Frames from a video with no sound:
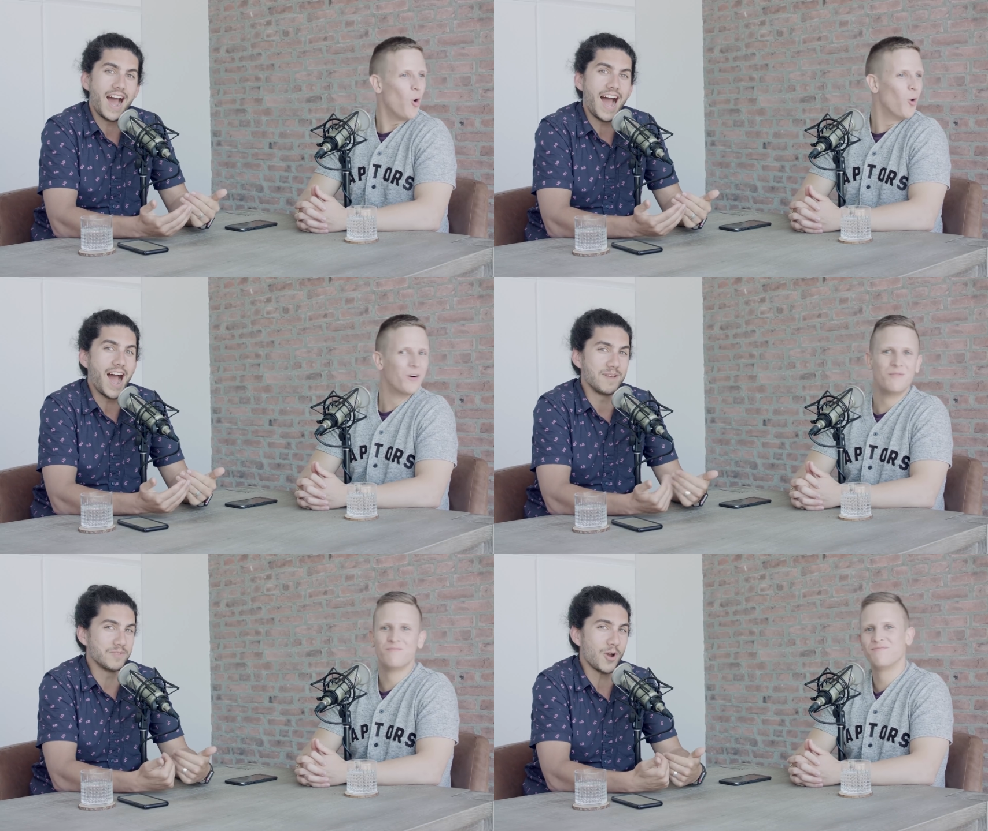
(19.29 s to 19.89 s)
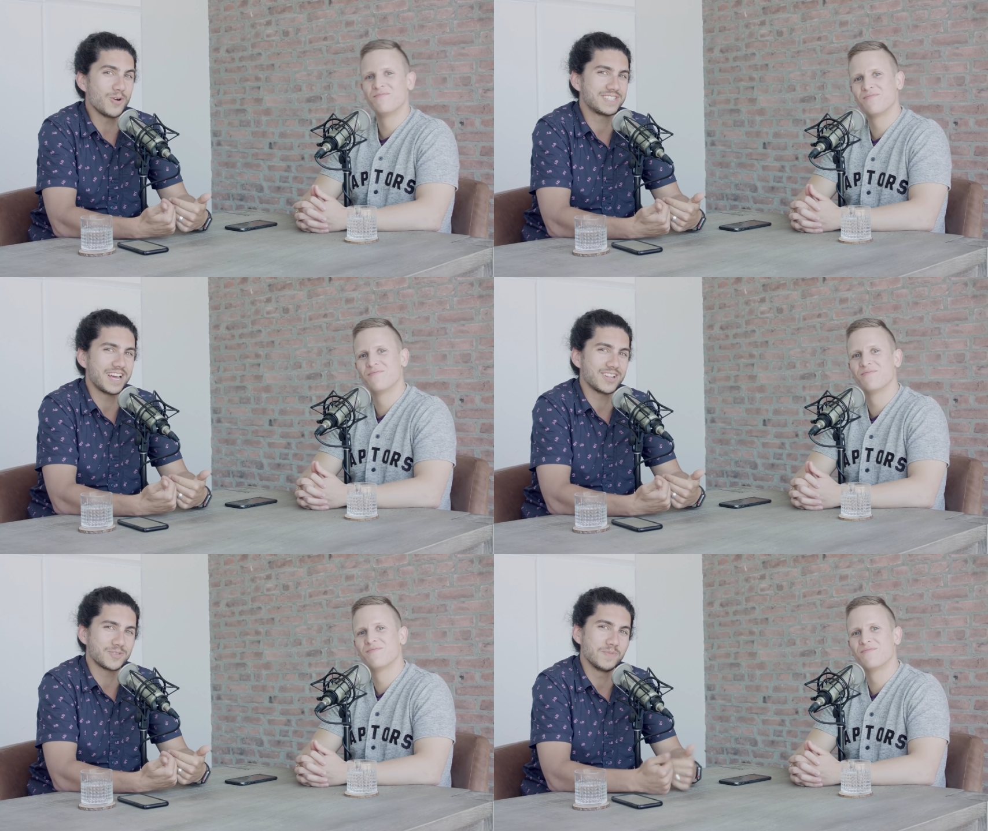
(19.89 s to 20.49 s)
Speaker 1: Woo! I'm your host,
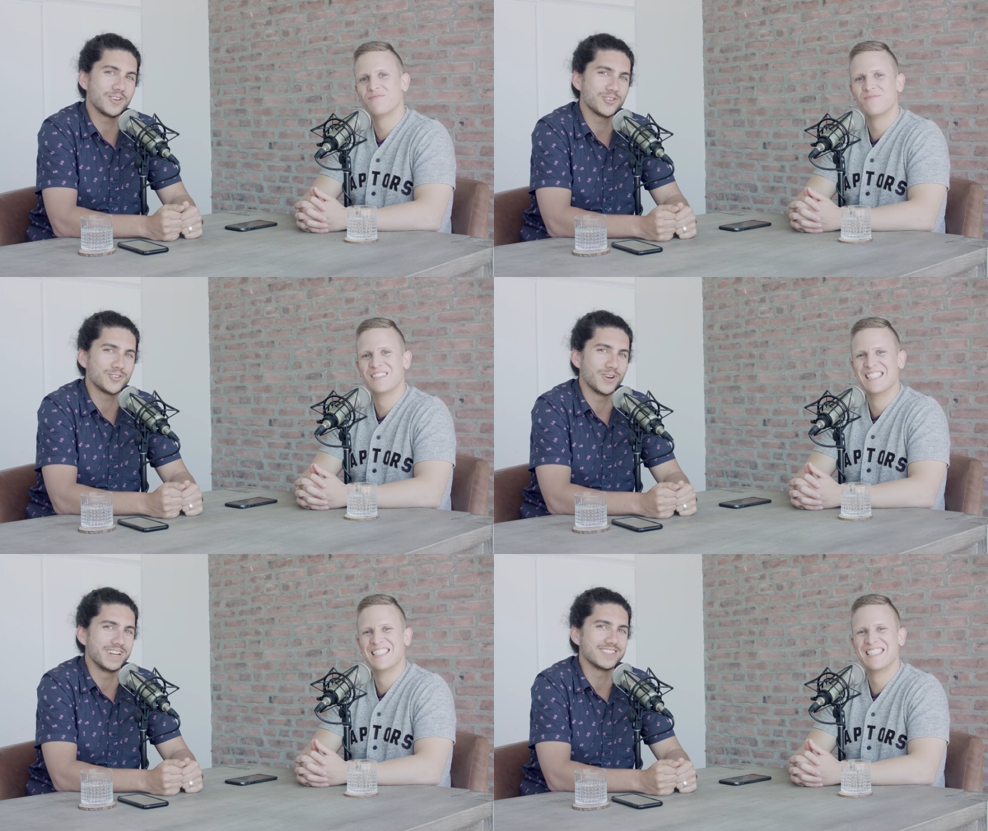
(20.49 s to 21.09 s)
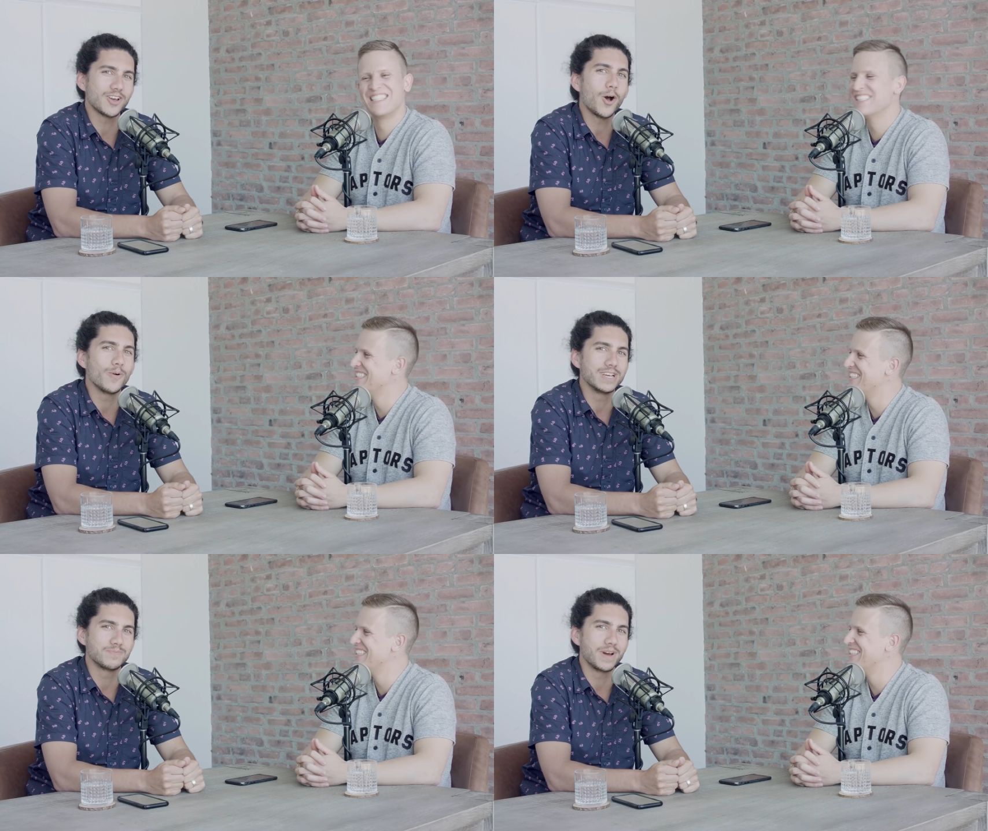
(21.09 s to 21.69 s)
Alex Mills, joined as
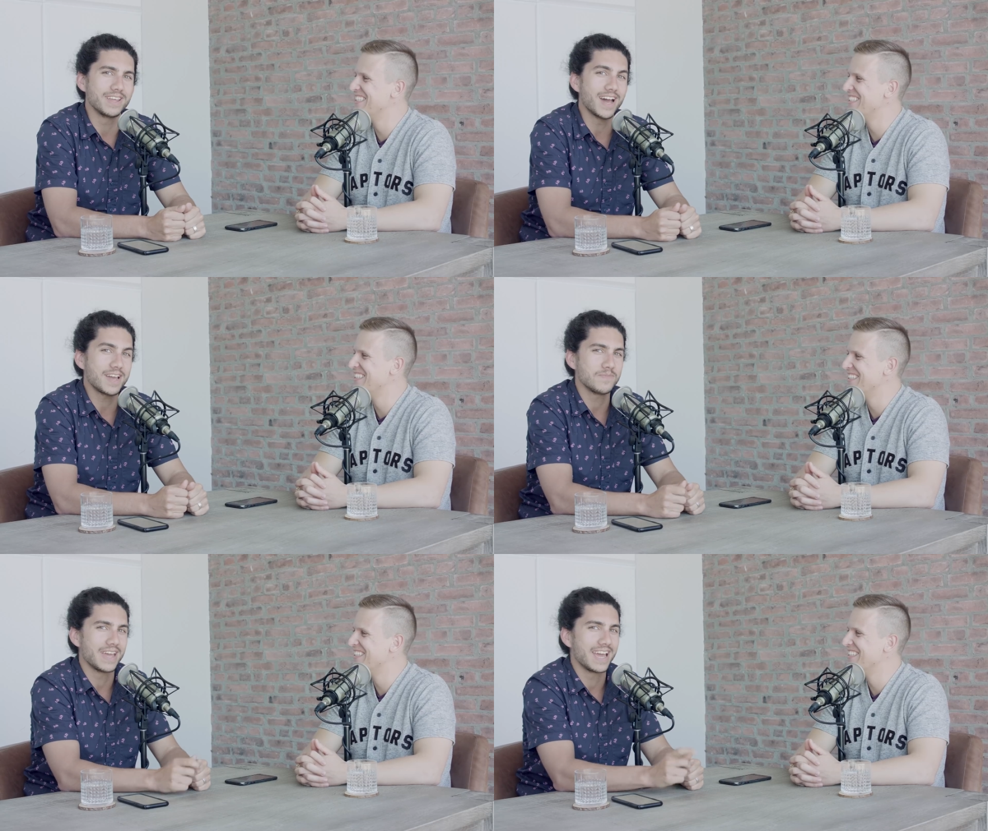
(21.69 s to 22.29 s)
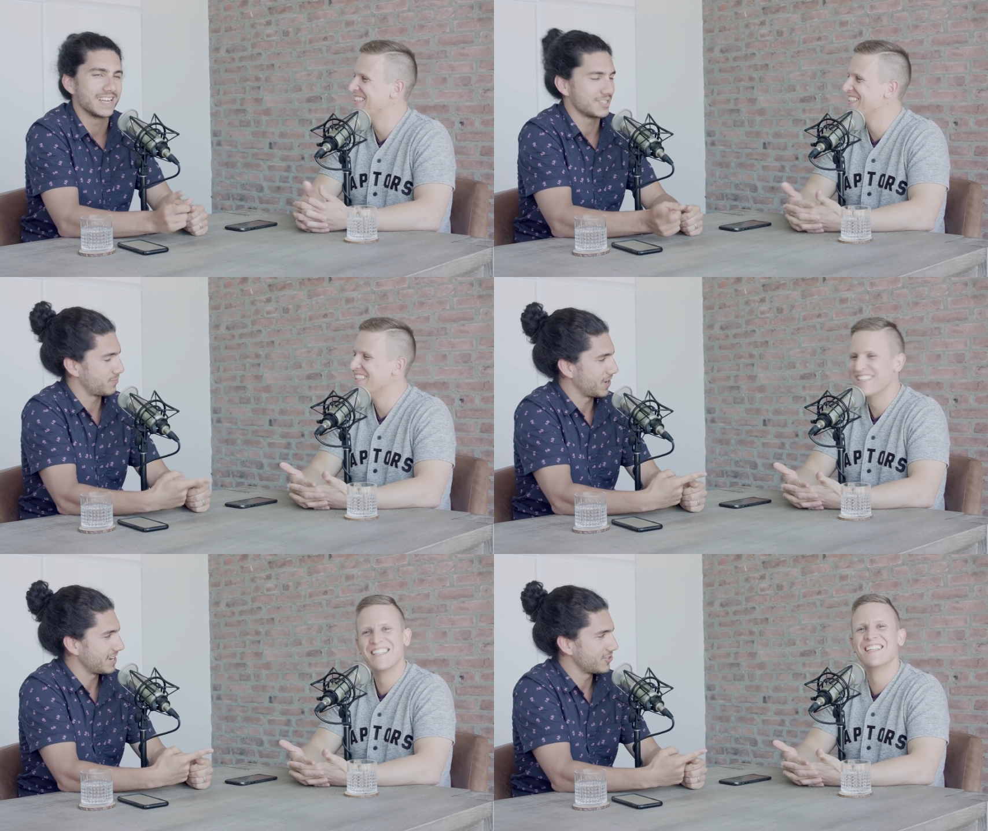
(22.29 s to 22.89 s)
always by the hype man, it's
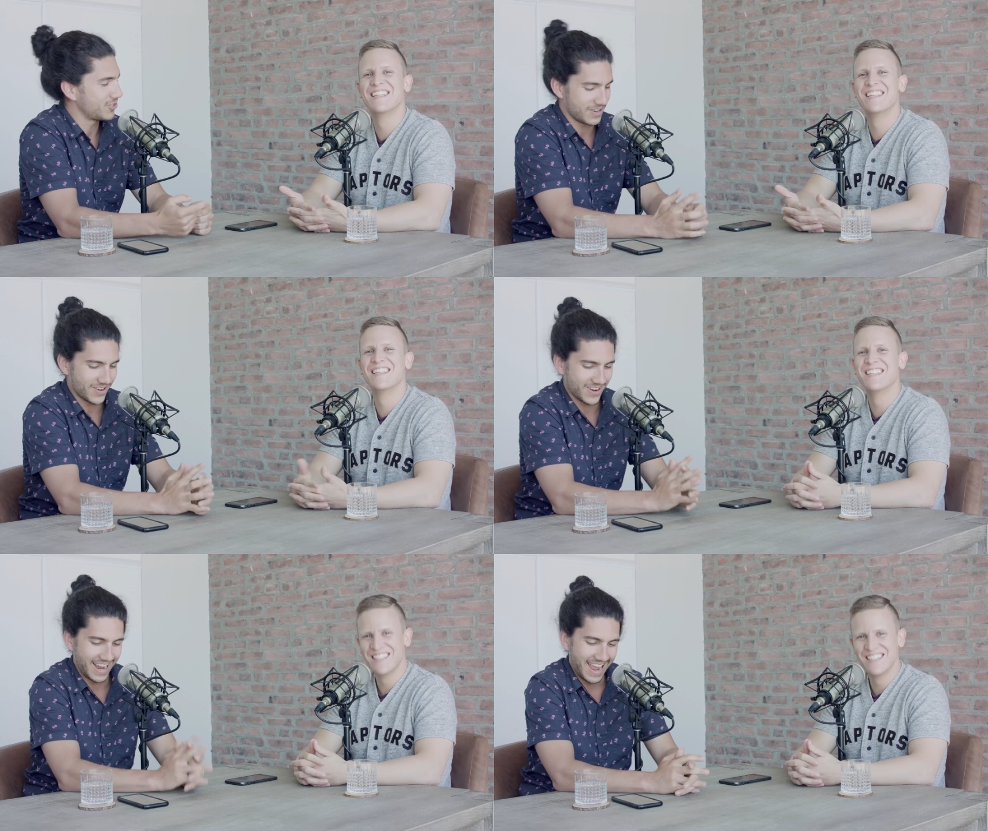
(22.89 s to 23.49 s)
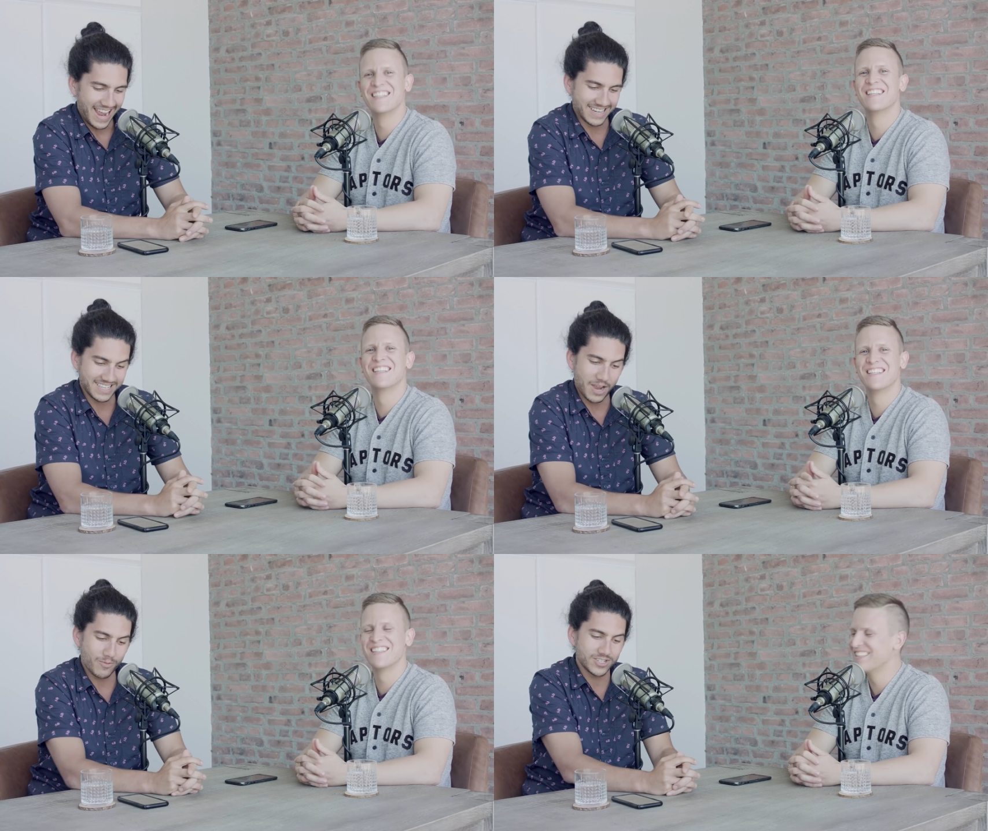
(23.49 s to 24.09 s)
Brady Shearer, and
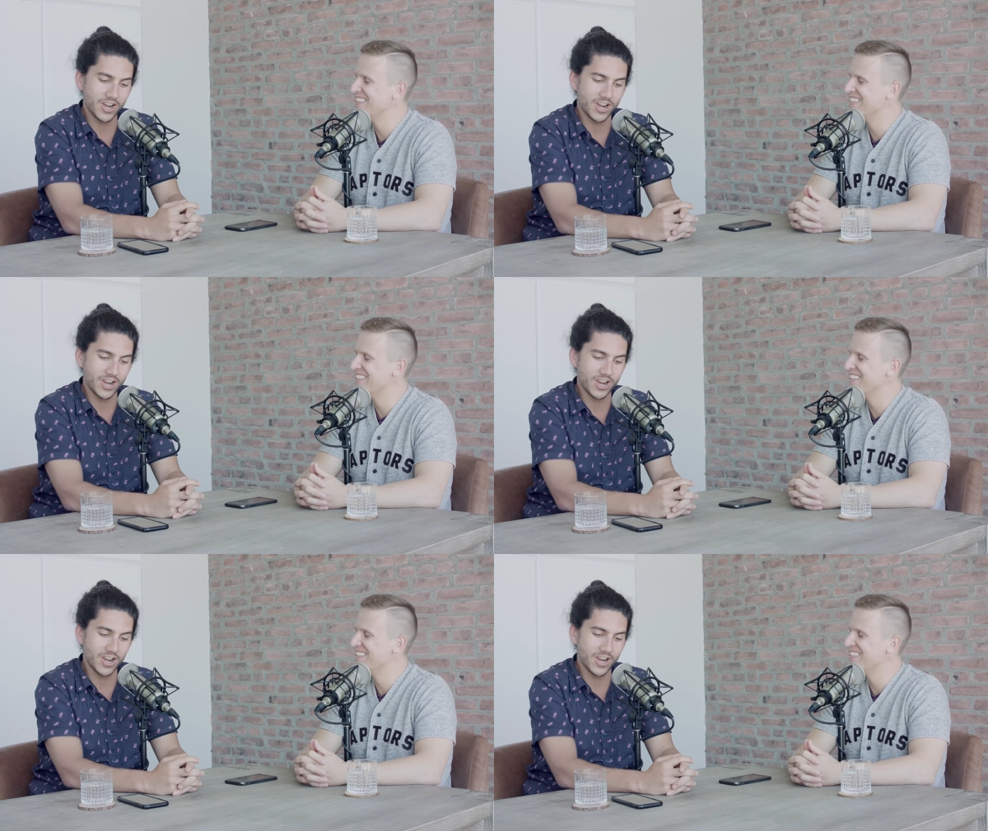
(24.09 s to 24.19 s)
today we're